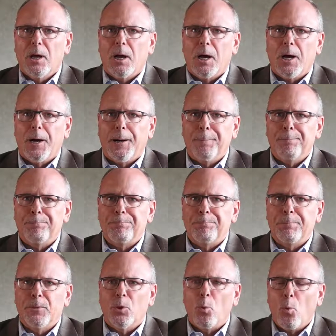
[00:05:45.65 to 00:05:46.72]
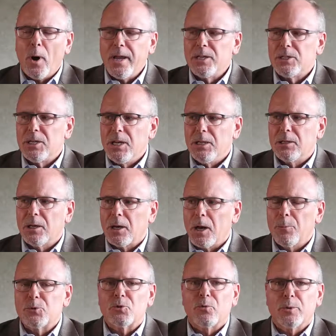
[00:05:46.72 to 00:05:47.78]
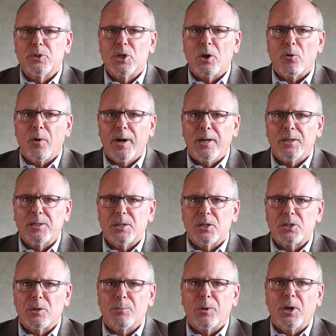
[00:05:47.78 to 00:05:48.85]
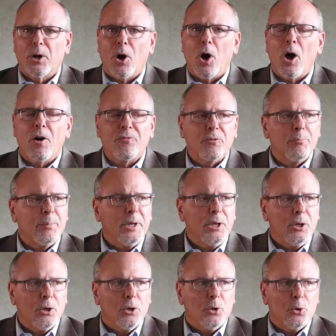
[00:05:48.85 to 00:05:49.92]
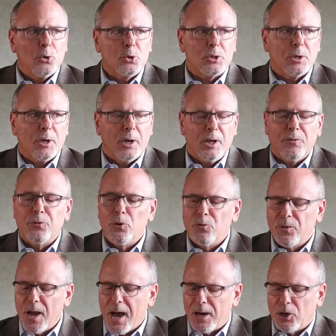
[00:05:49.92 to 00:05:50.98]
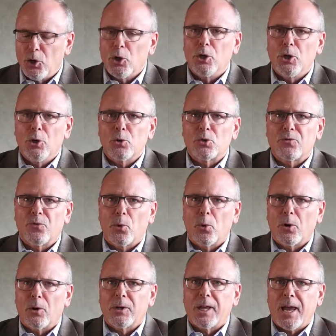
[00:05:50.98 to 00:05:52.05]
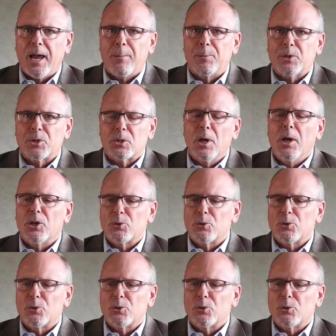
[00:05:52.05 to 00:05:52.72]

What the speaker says: The waste heat that comes from a generating system can often be used if you've got a good use for it on campus,